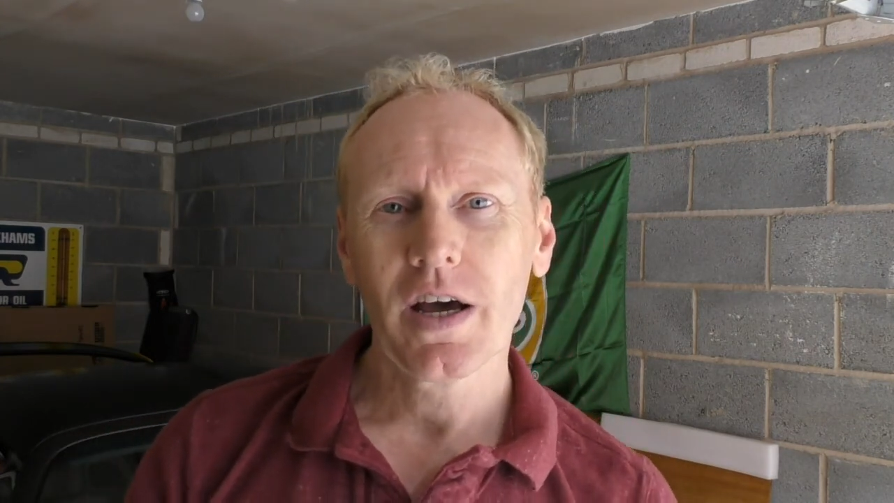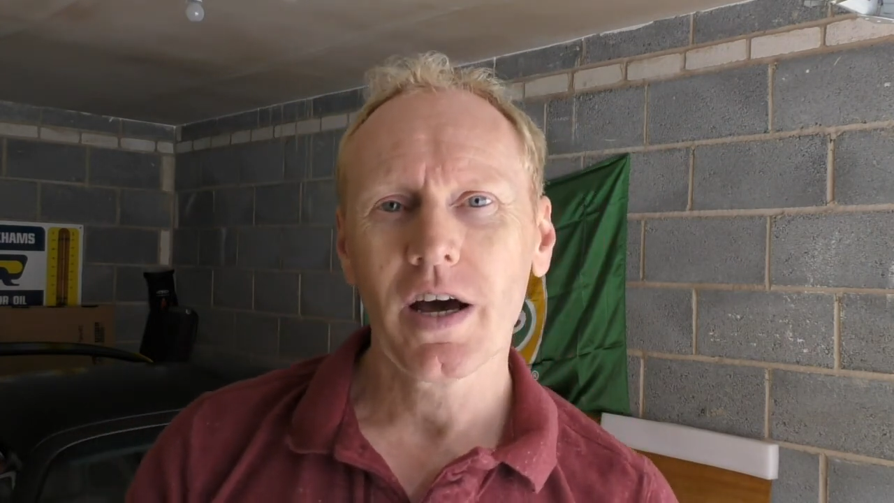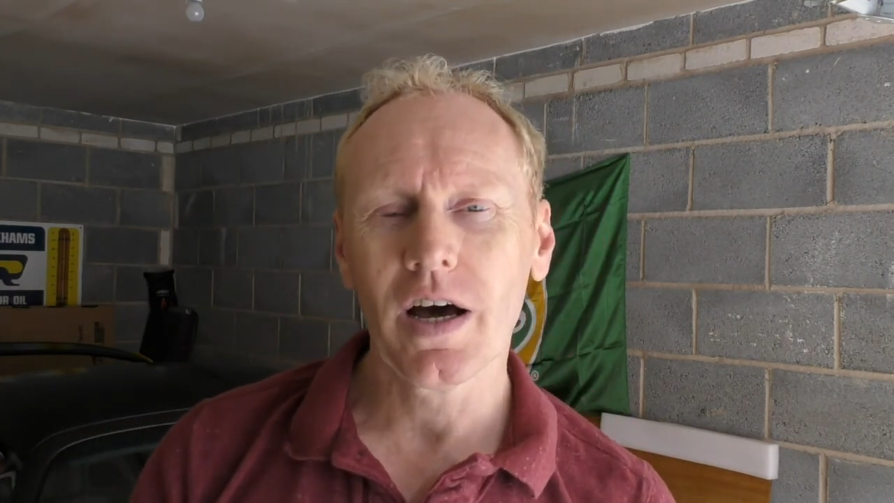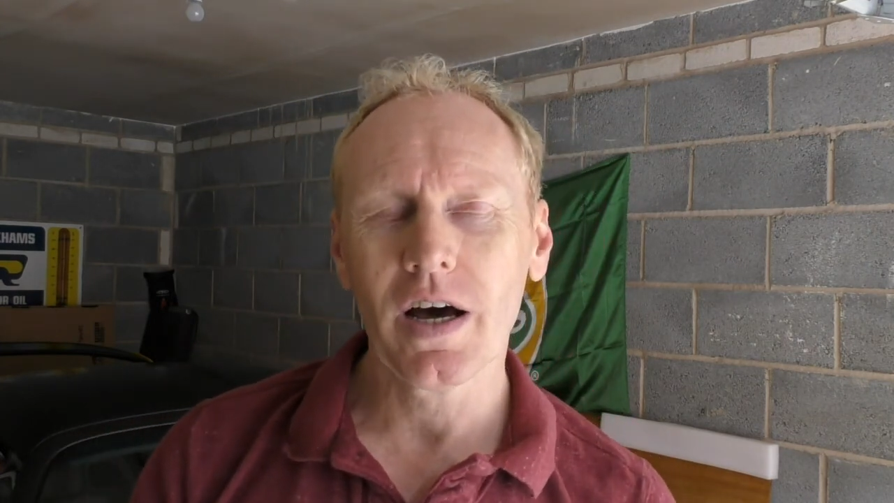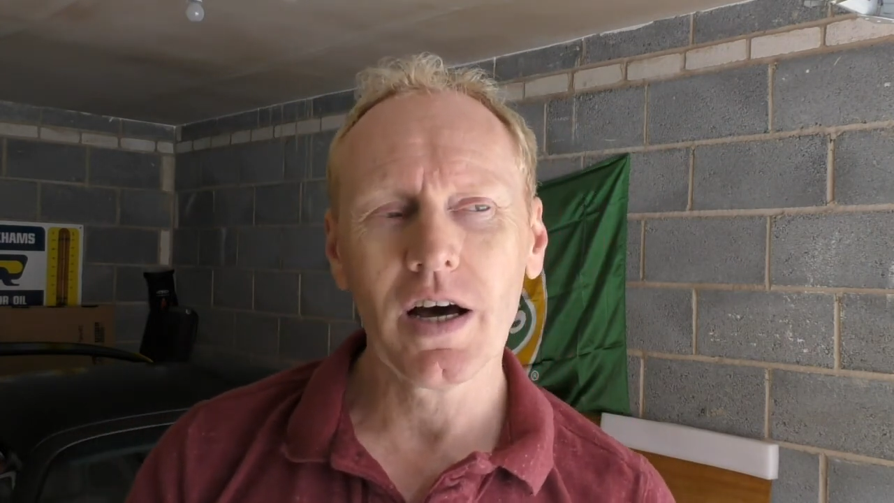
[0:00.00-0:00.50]

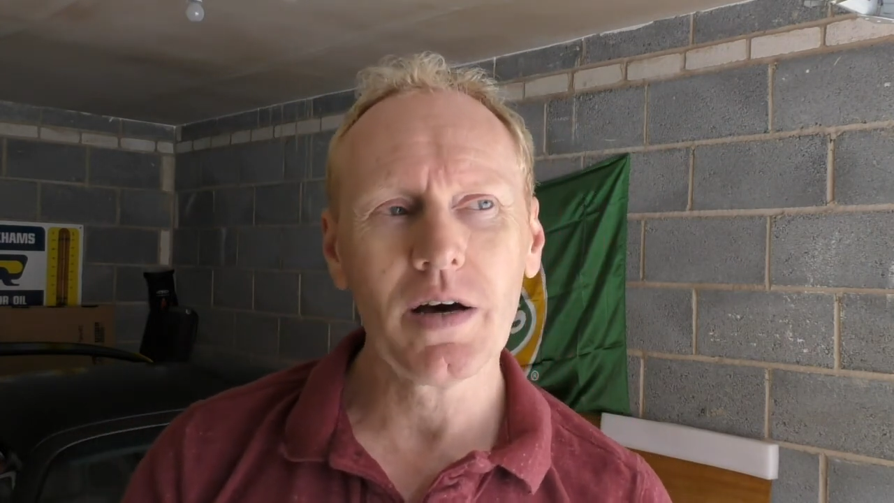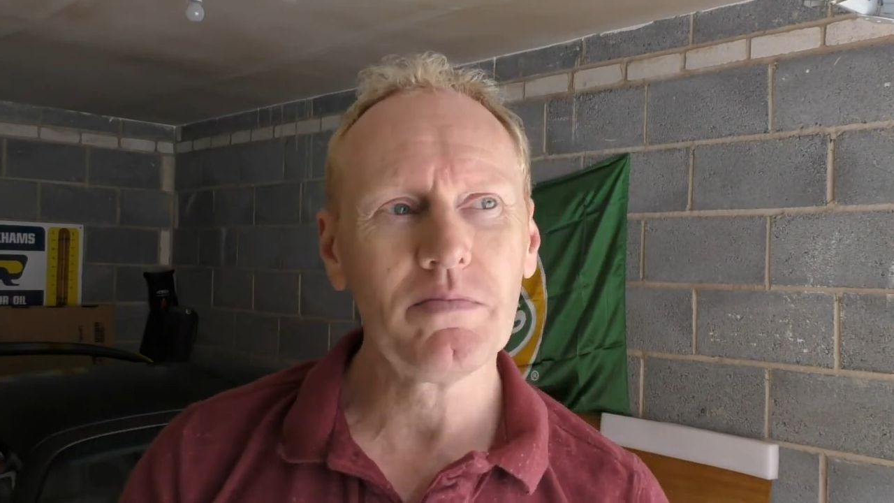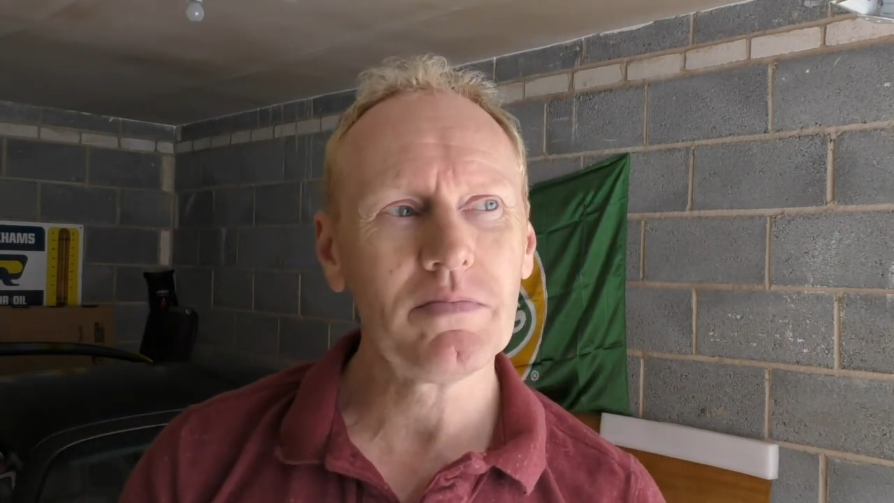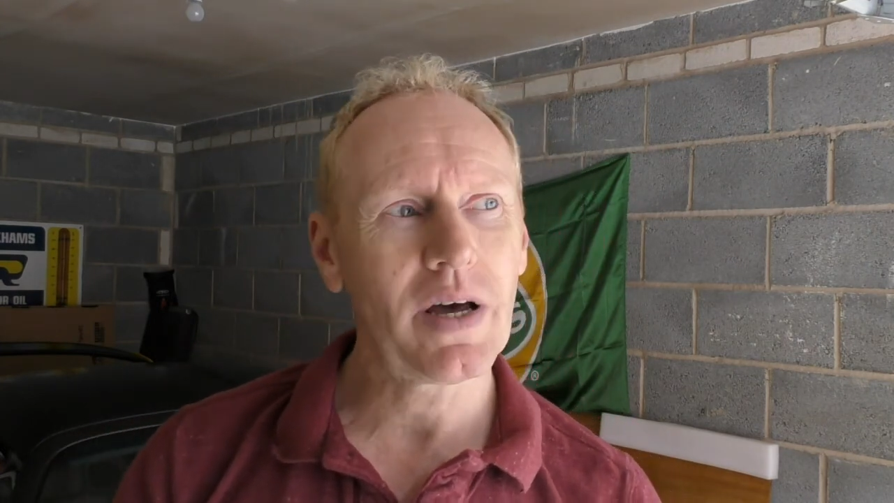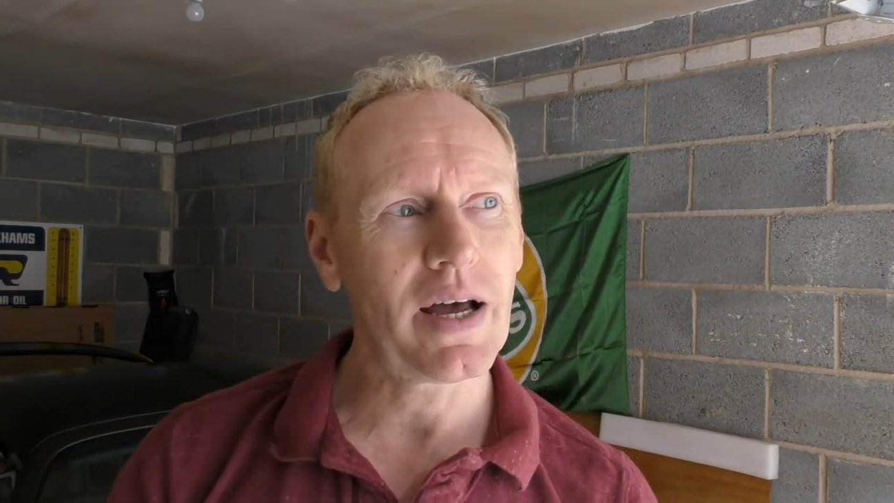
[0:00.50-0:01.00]

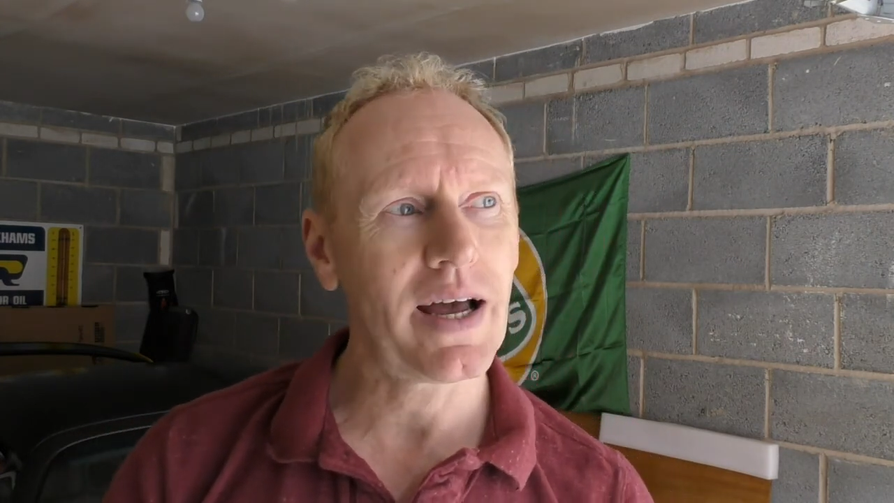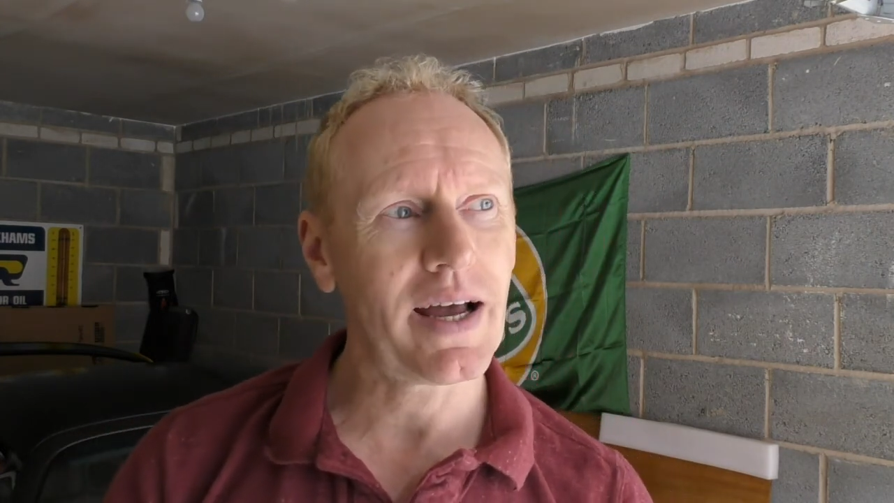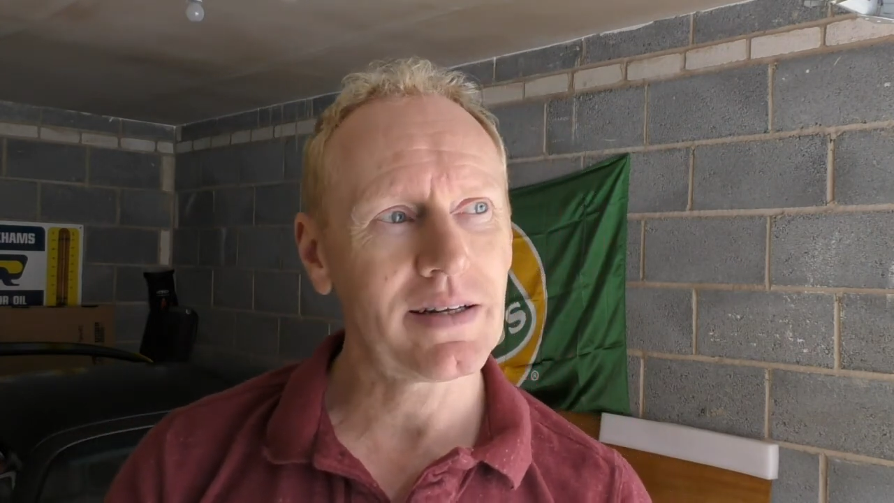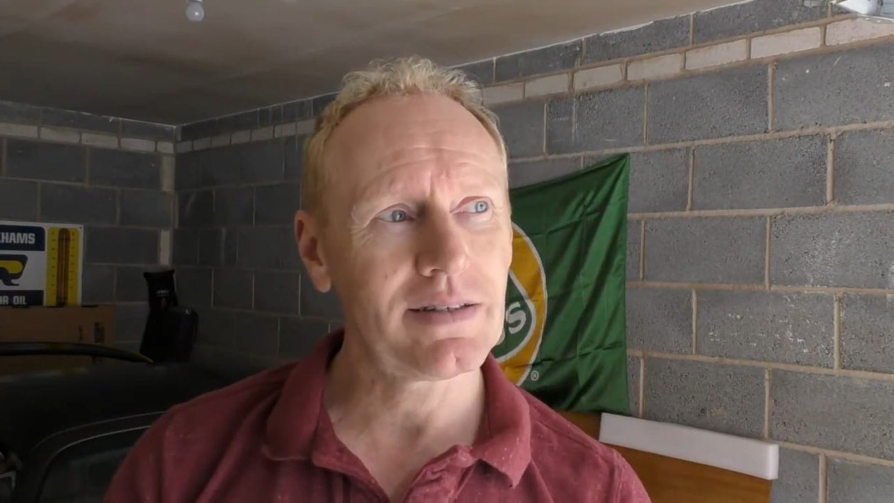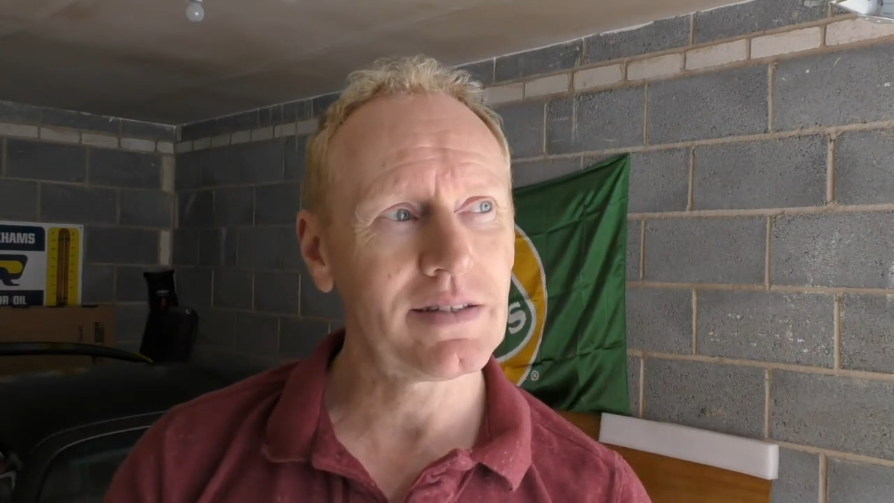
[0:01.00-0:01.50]

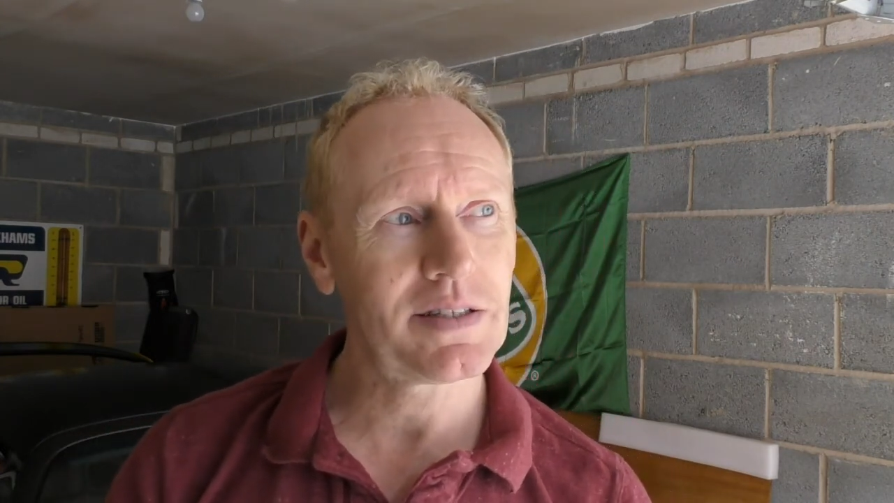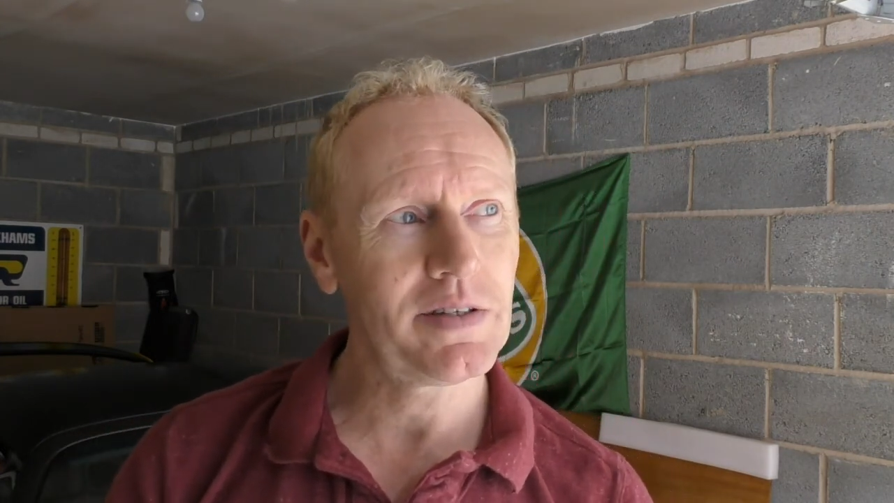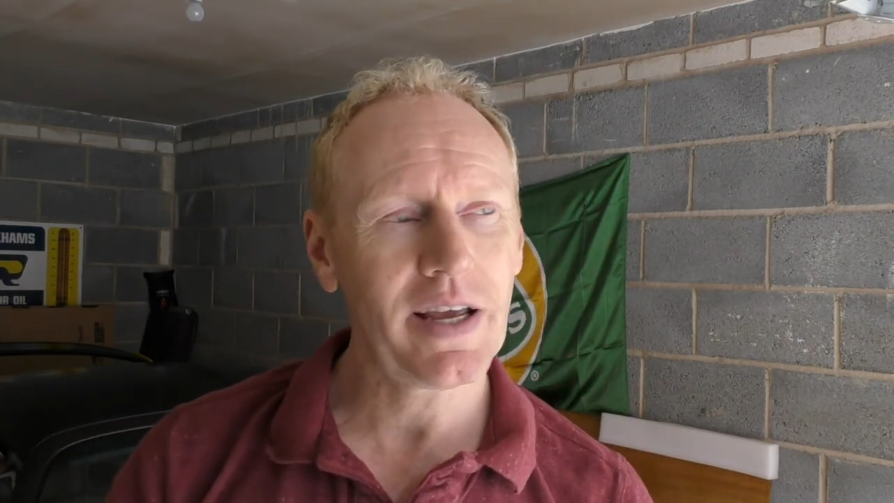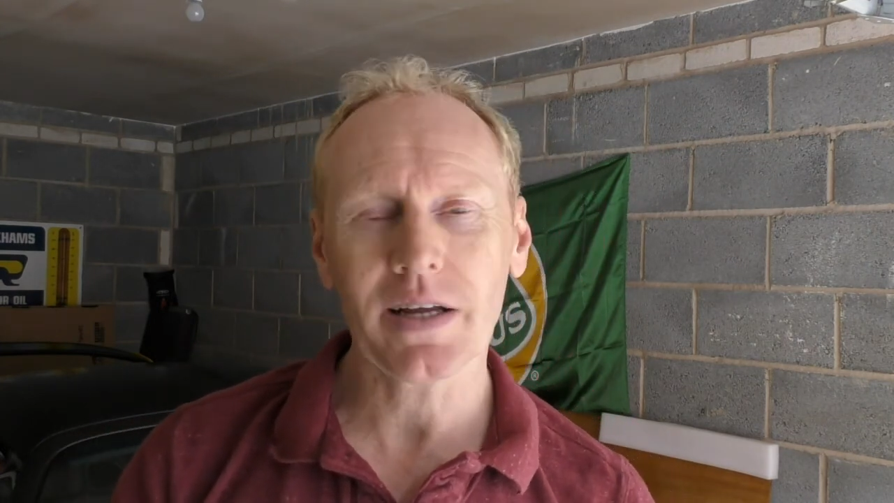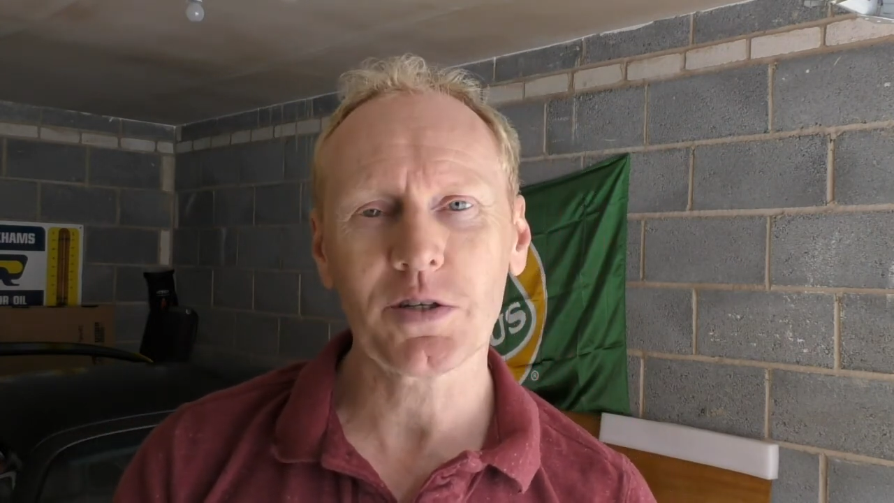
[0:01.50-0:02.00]
and
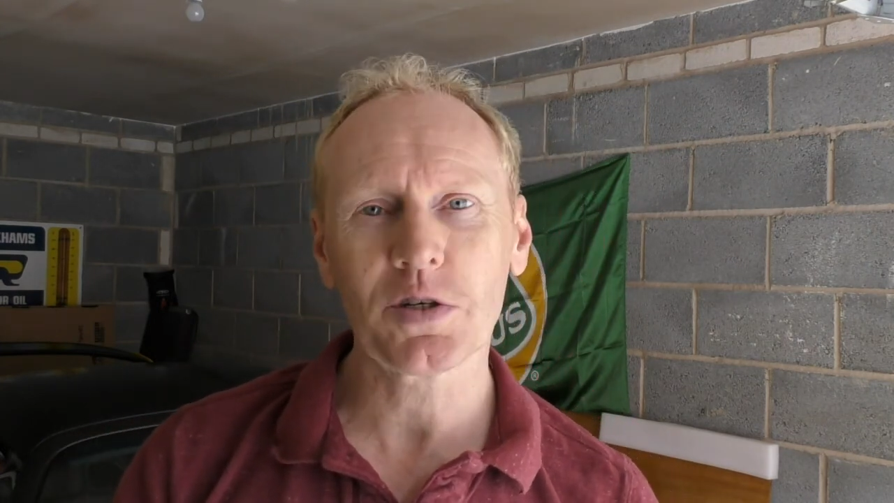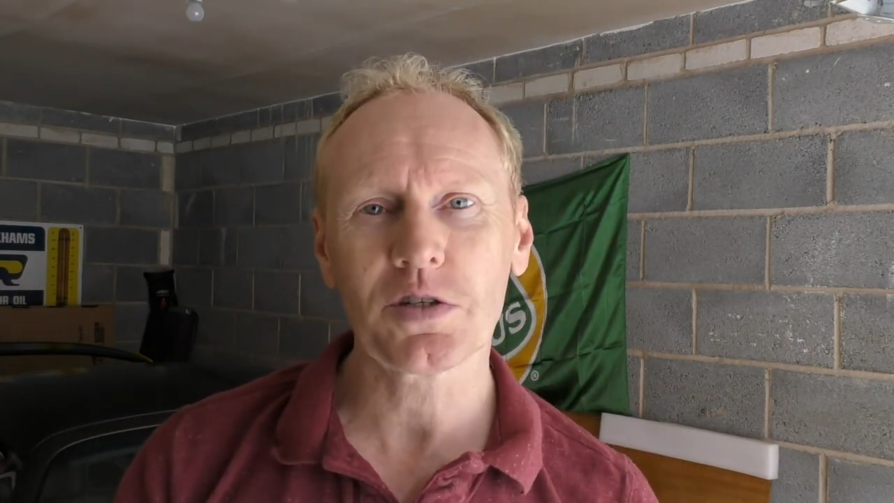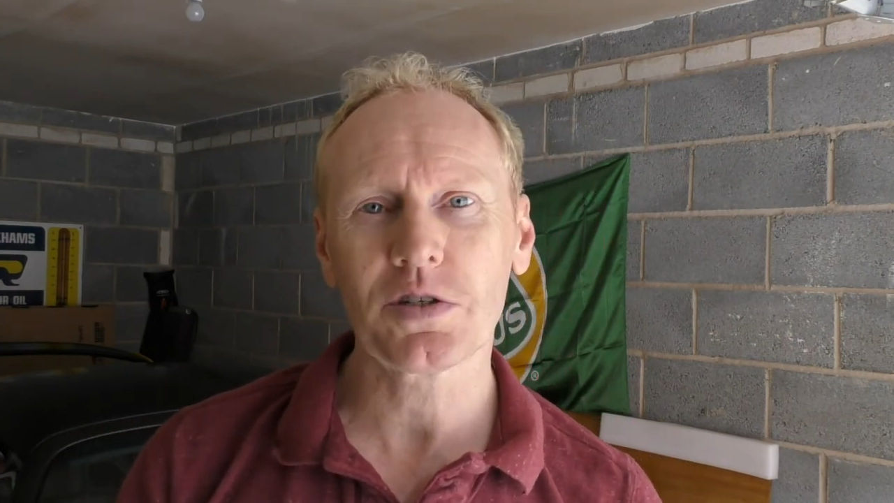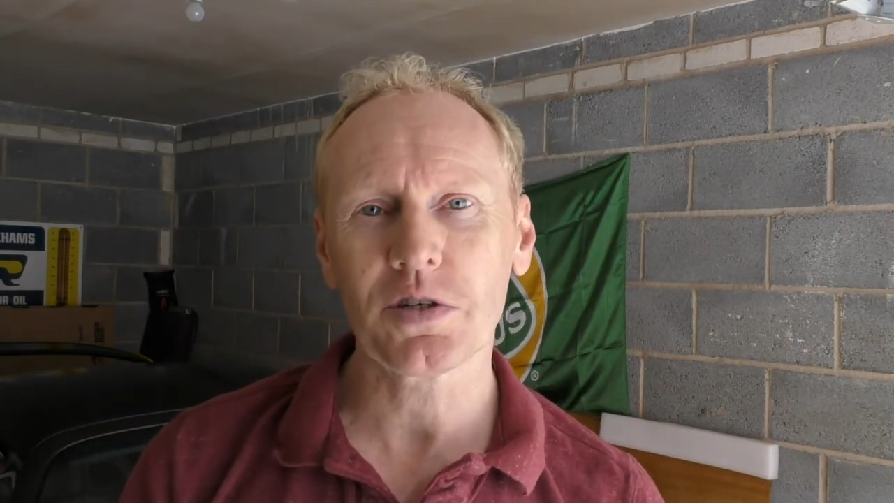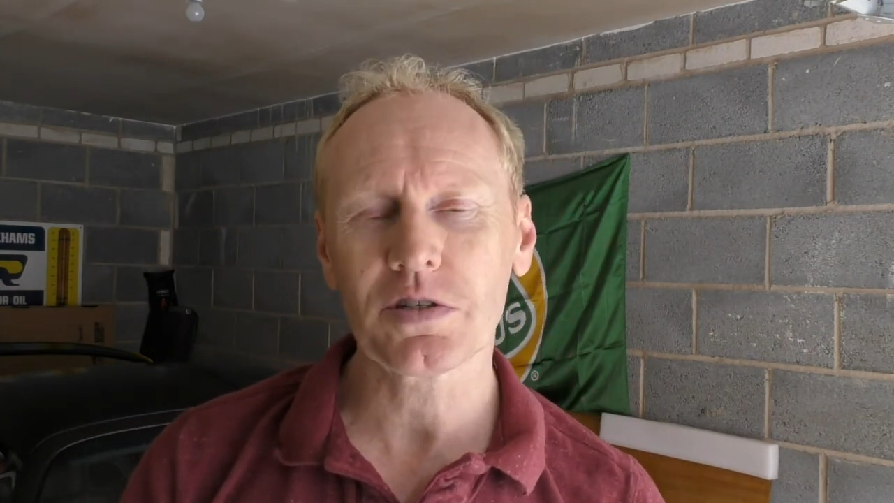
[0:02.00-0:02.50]
yeah, just